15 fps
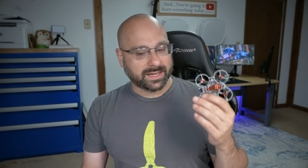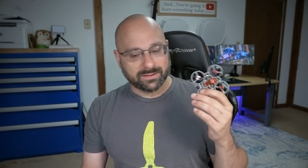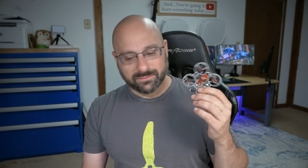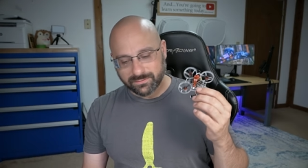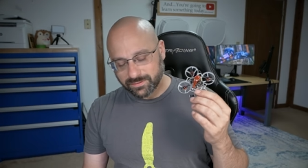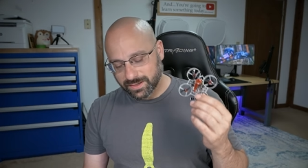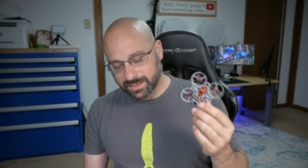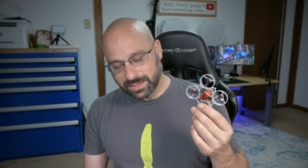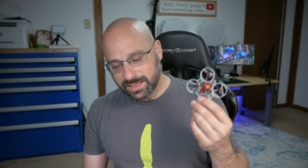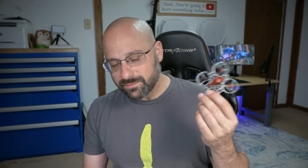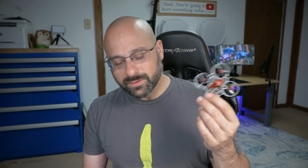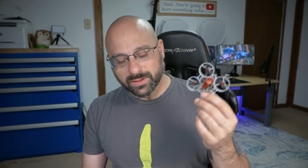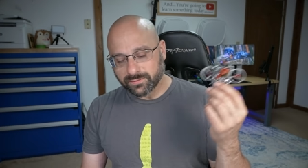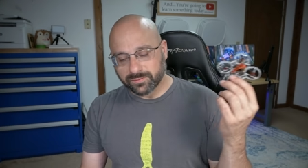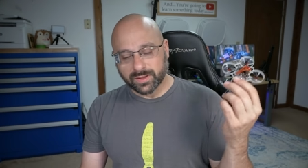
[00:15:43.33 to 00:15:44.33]
And, and
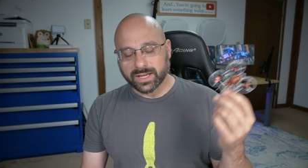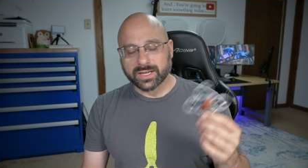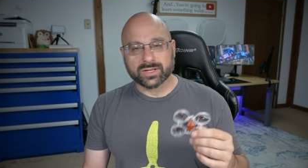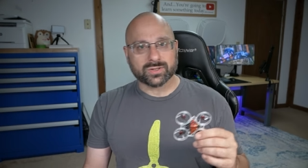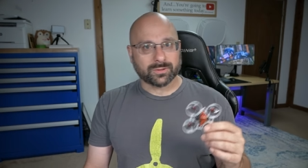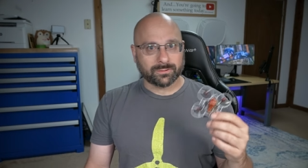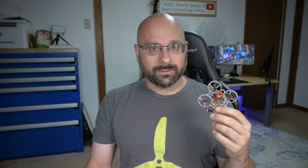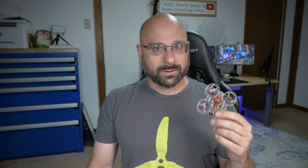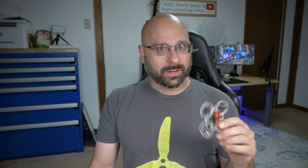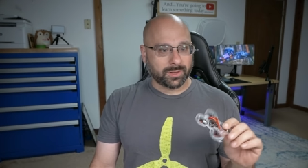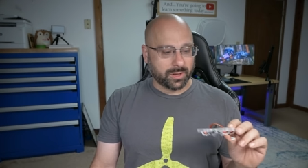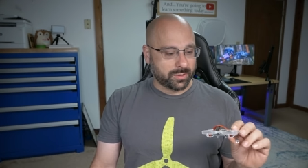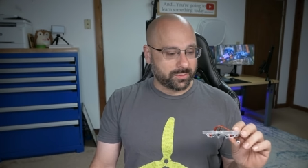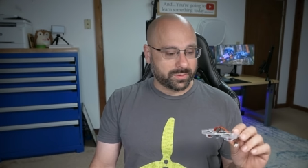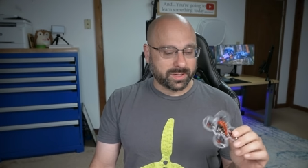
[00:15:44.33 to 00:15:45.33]
even the flight controller
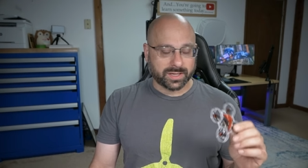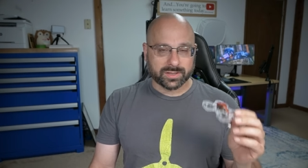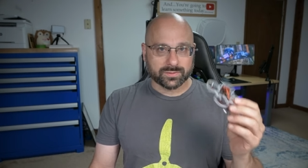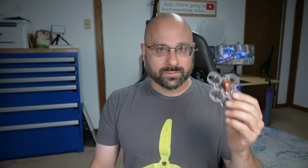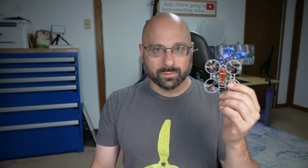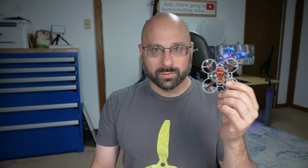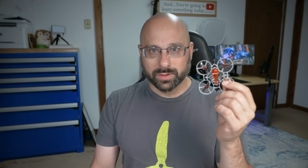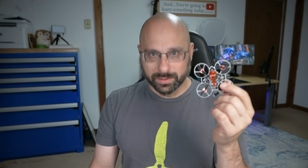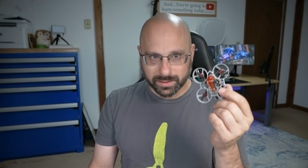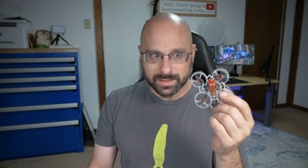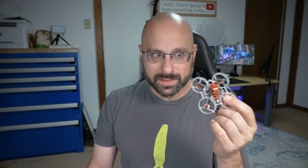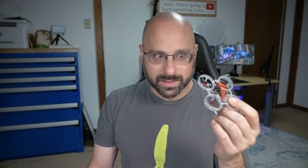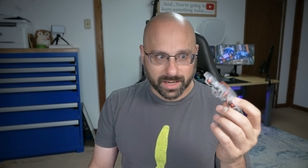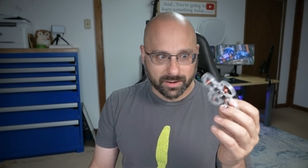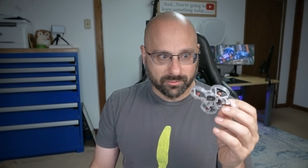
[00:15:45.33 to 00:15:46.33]
alone is really
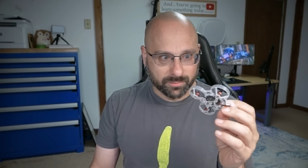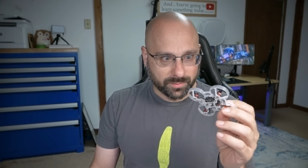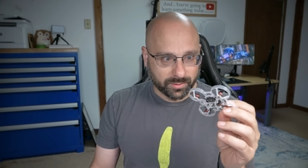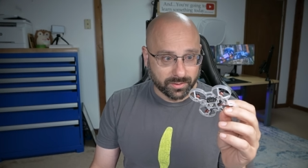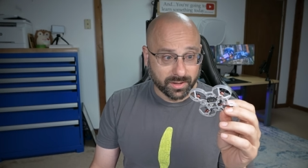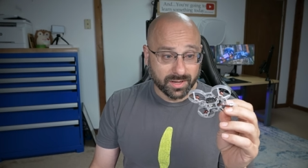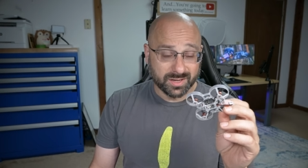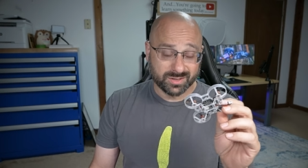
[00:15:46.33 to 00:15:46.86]
desirable.